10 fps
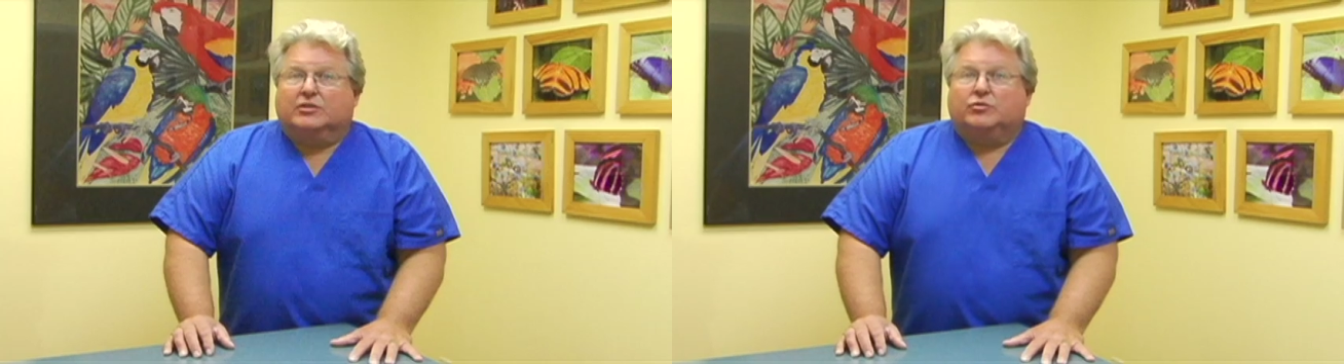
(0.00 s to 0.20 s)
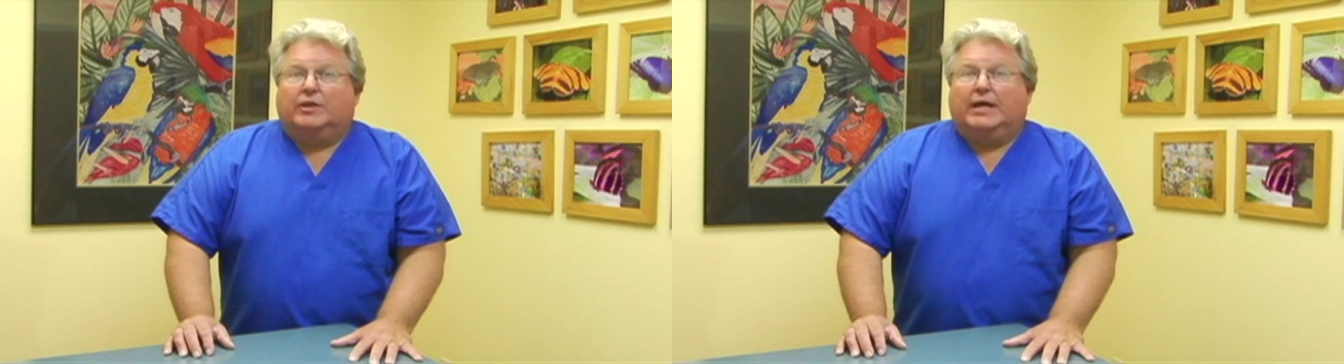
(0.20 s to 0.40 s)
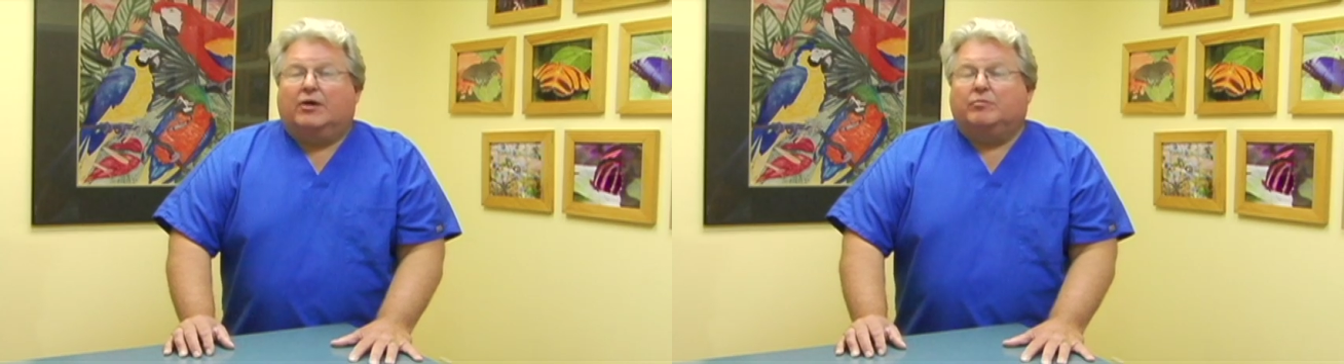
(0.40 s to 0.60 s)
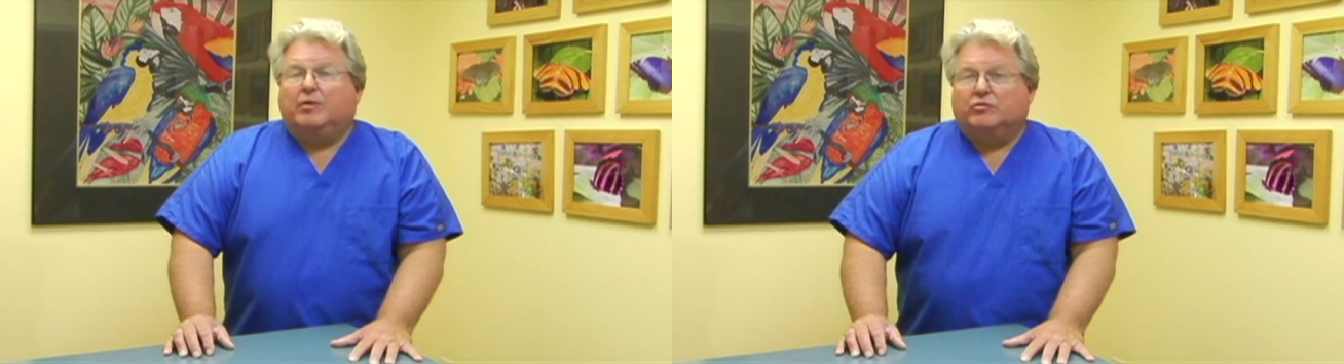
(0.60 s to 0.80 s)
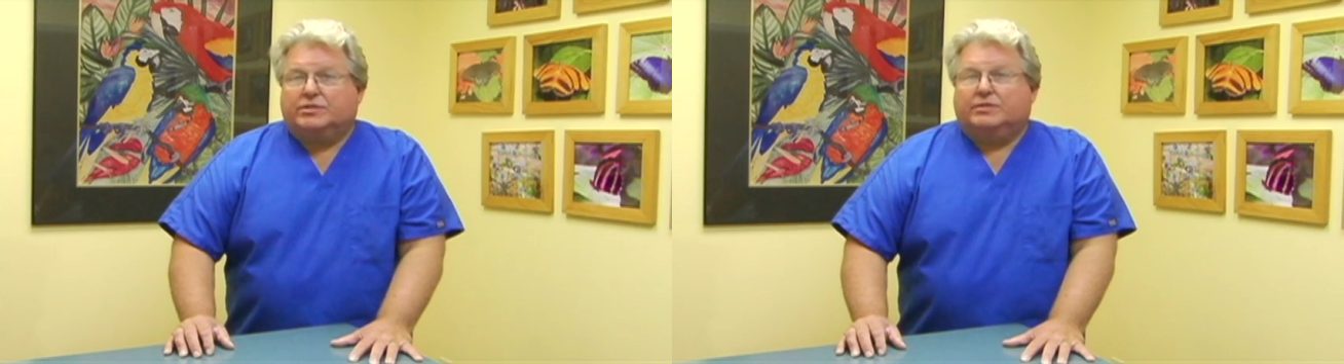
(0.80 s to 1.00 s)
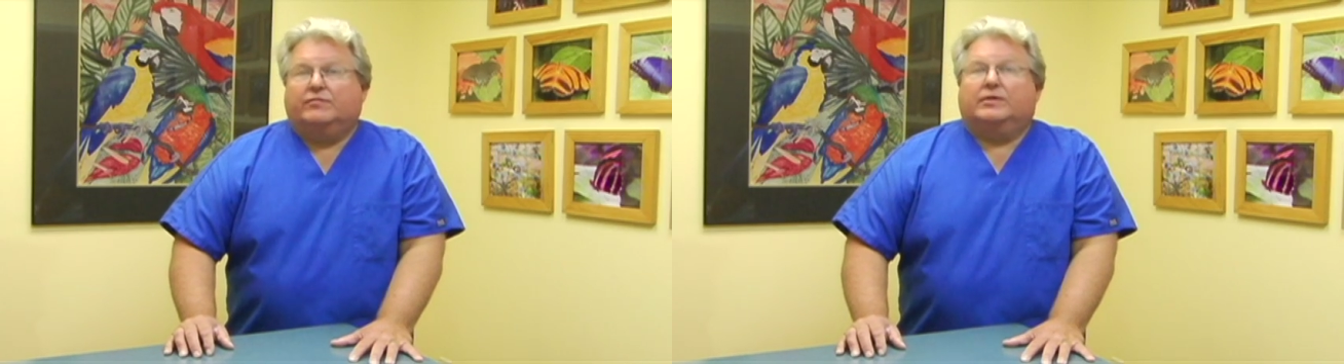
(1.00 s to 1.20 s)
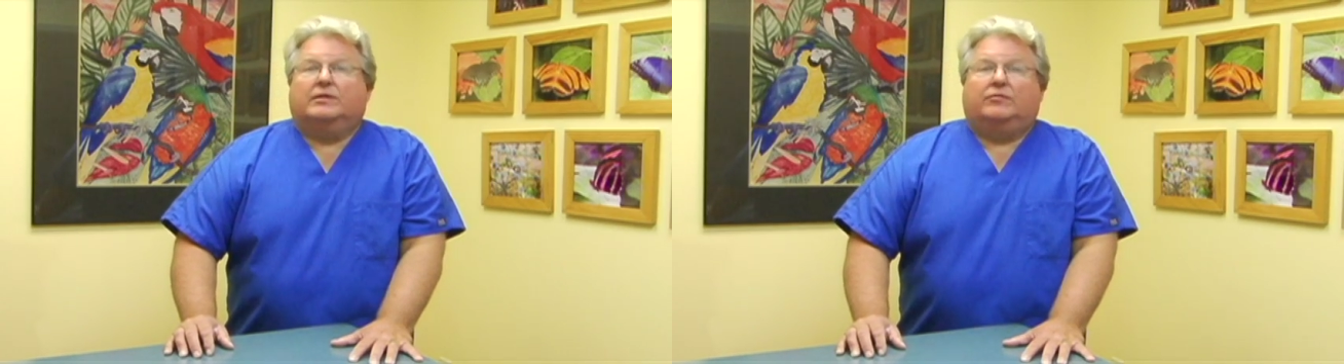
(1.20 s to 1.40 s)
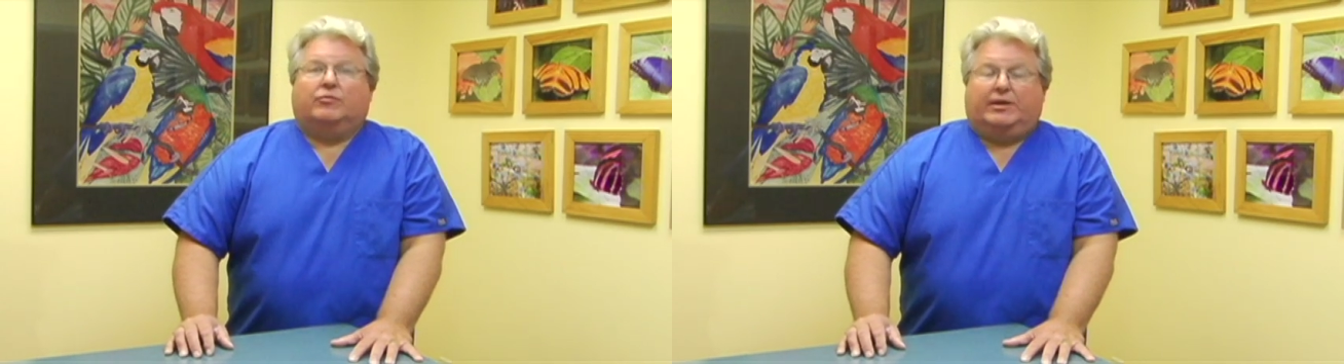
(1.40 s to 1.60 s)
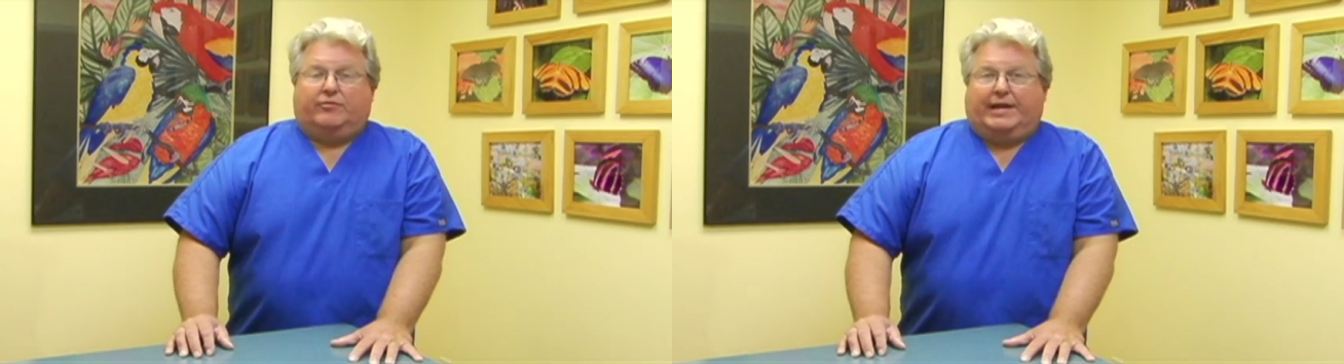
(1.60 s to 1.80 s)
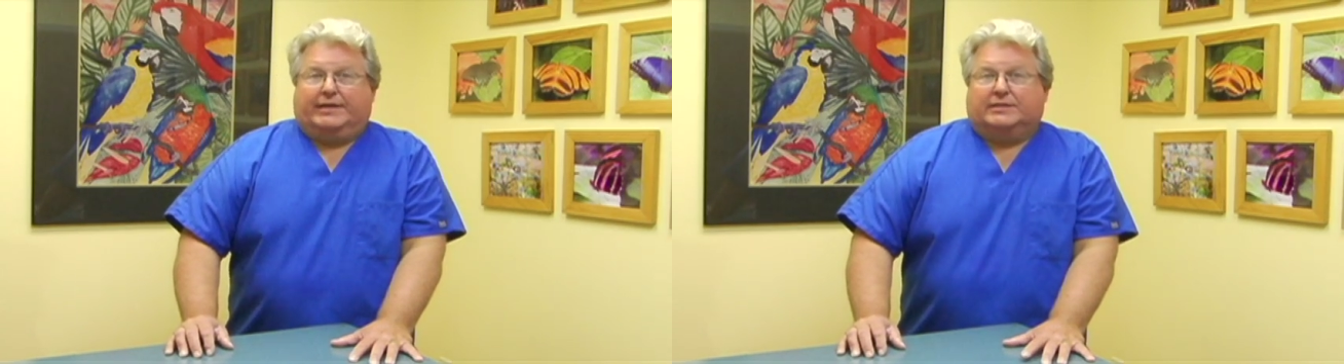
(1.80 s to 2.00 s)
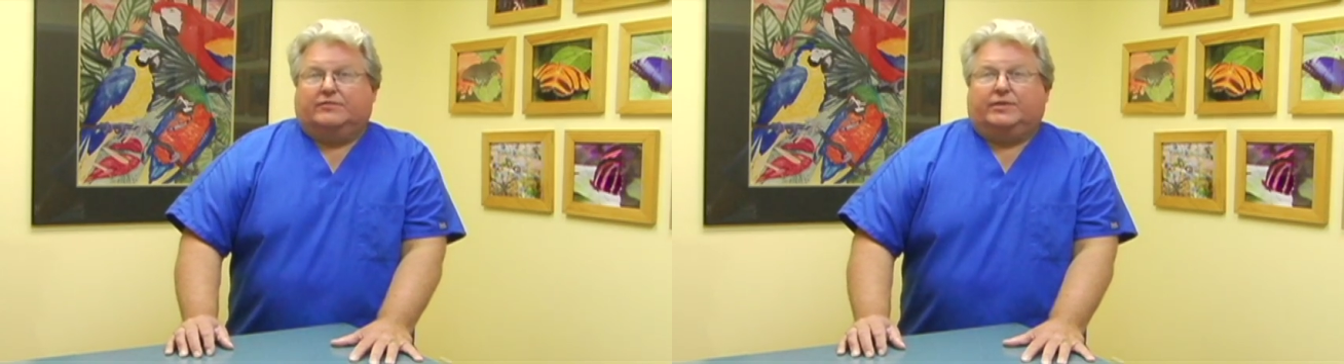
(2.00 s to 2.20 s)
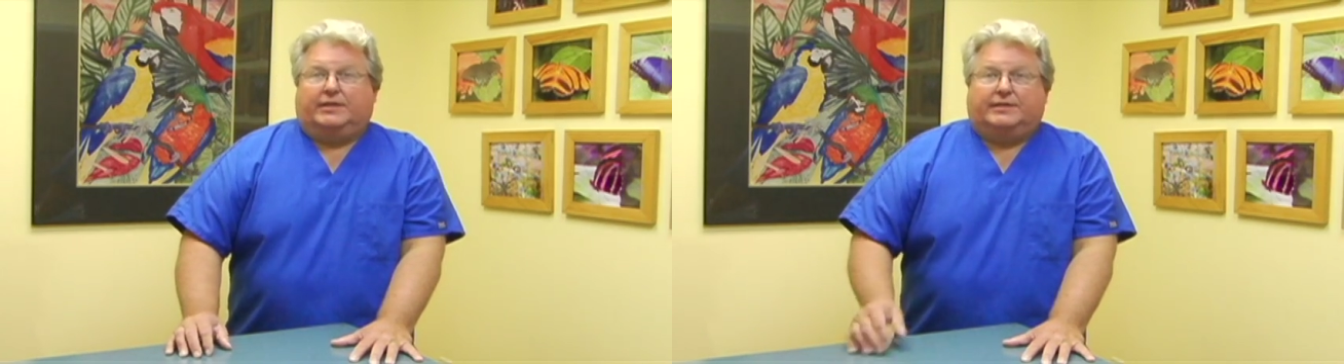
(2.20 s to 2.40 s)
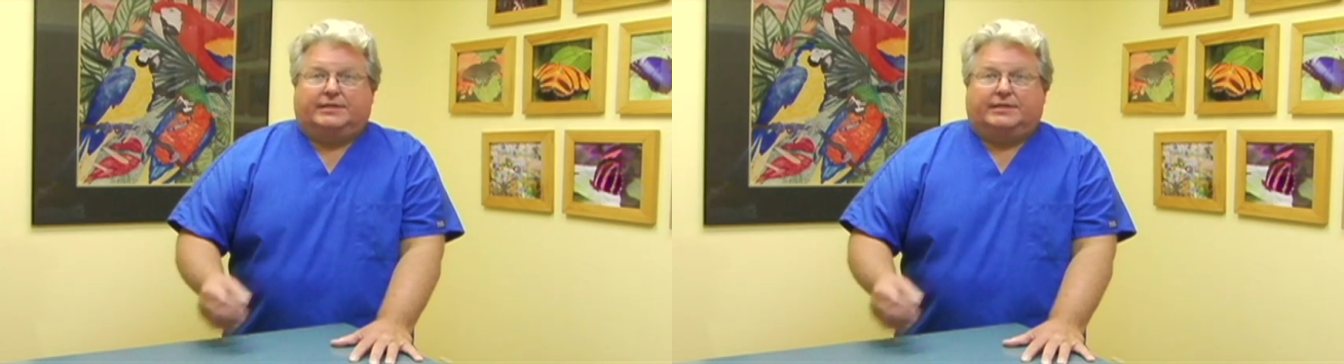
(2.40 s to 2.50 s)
to allow most of the radioactivity